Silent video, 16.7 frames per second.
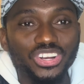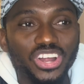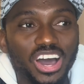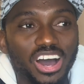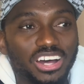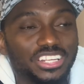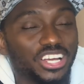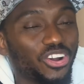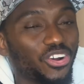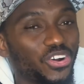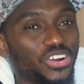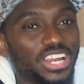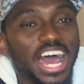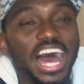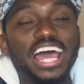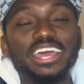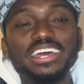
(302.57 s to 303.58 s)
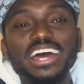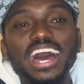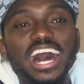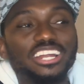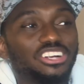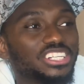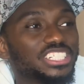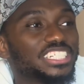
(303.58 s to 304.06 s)
not. The goalie,
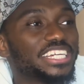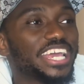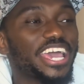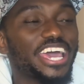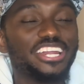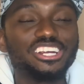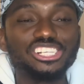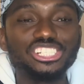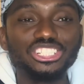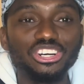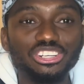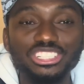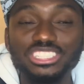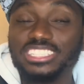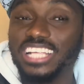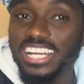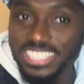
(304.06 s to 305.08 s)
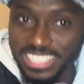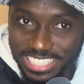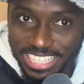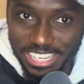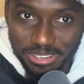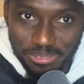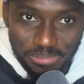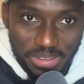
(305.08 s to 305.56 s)
I don't think Ederson touched
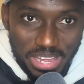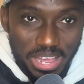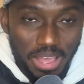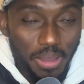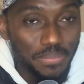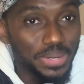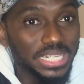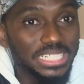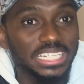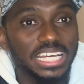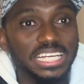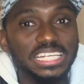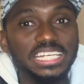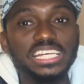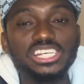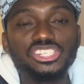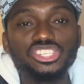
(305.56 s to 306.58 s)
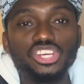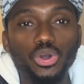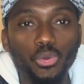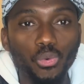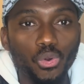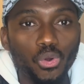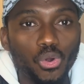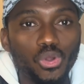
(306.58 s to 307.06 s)
him. But hey, it's the
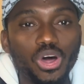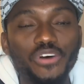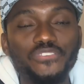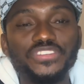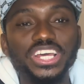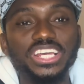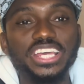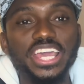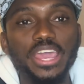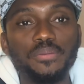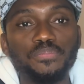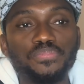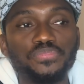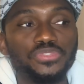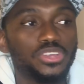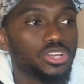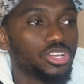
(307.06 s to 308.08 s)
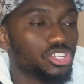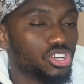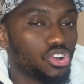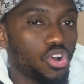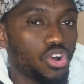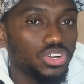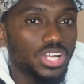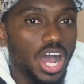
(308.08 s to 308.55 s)
rule of the game. You
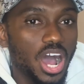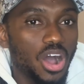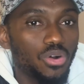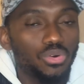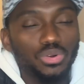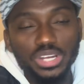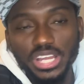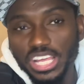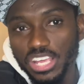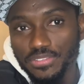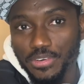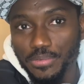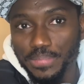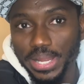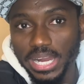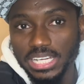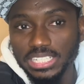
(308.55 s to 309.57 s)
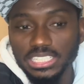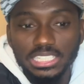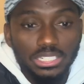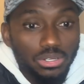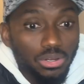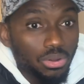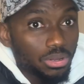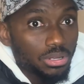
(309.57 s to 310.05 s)
go down, they give you penalty.
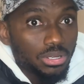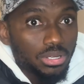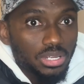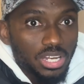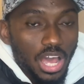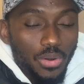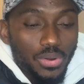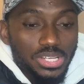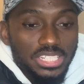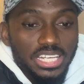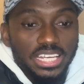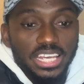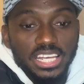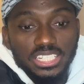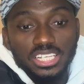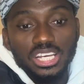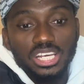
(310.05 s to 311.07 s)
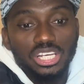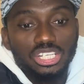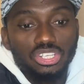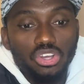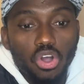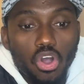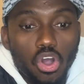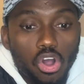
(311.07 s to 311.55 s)
That was the case.
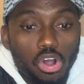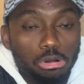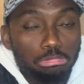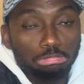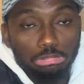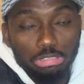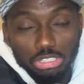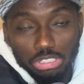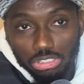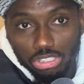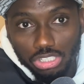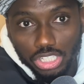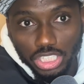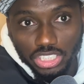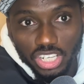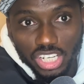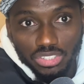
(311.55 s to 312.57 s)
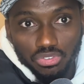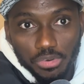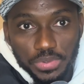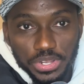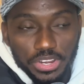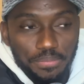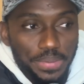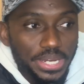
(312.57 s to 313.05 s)
So he
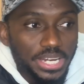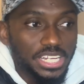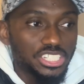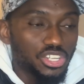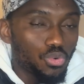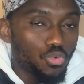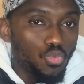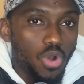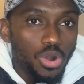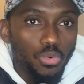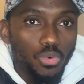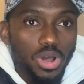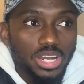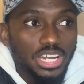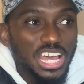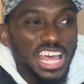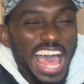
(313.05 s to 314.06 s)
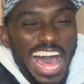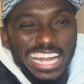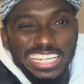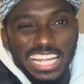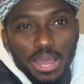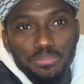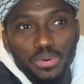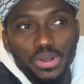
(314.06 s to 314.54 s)
transformed the penalty 1-1.
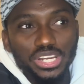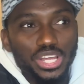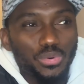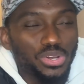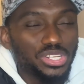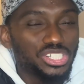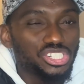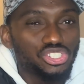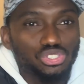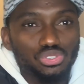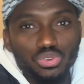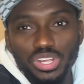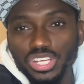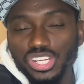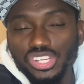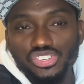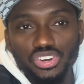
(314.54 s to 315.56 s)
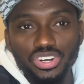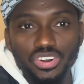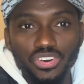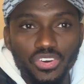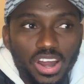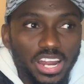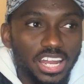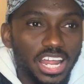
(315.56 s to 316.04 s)
At that point, they were just shooting each other,
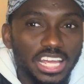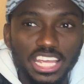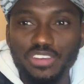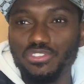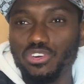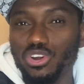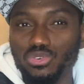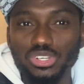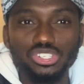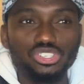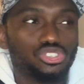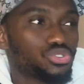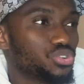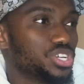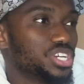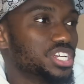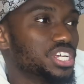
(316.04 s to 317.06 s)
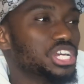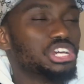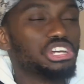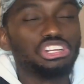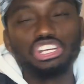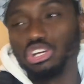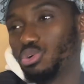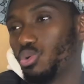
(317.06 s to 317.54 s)
right? Like everyone was shooting
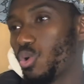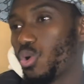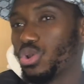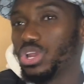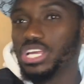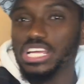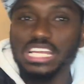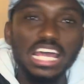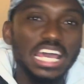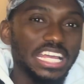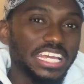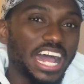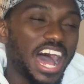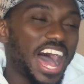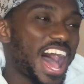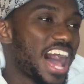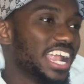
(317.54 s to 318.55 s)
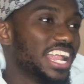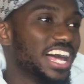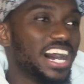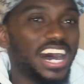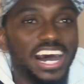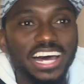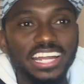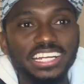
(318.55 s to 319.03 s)
the goalie, like
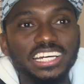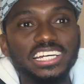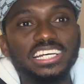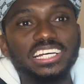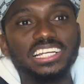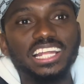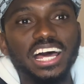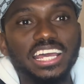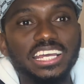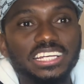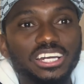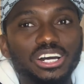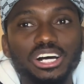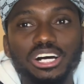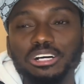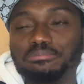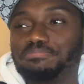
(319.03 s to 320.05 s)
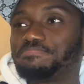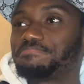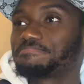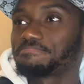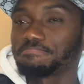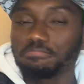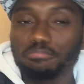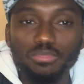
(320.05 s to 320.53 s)
Haaland, like
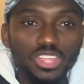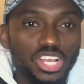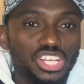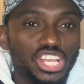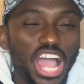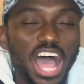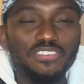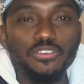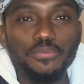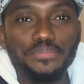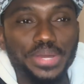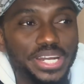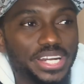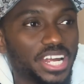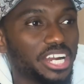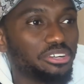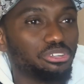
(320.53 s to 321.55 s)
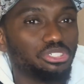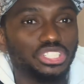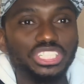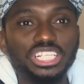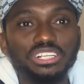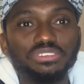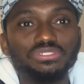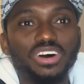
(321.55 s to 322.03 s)
you have a Bernardo
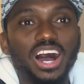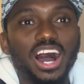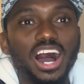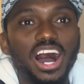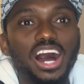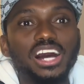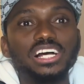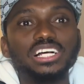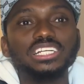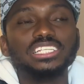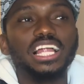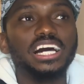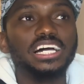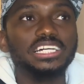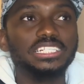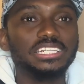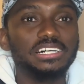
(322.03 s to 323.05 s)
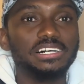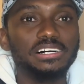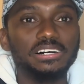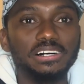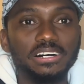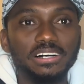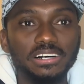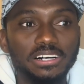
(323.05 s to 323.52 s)
Silva, like
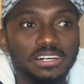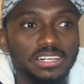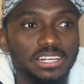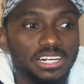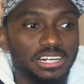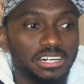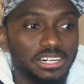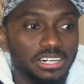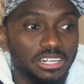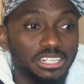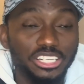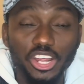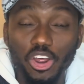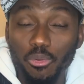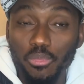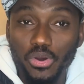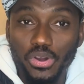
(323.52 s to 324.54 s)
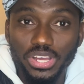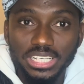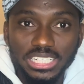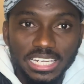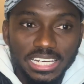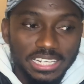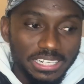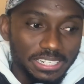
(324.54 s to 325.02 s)
their boy,
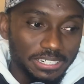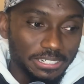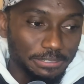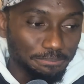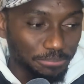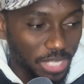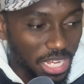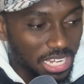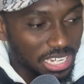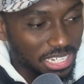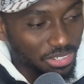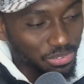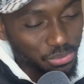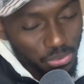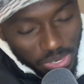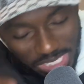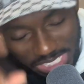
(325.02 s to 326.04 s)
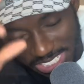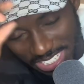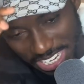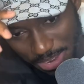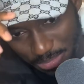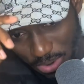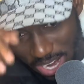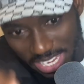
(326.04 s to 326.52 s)
what's his
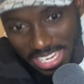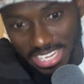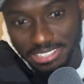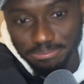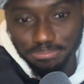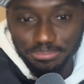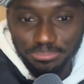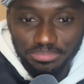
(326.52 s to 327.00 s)
name again?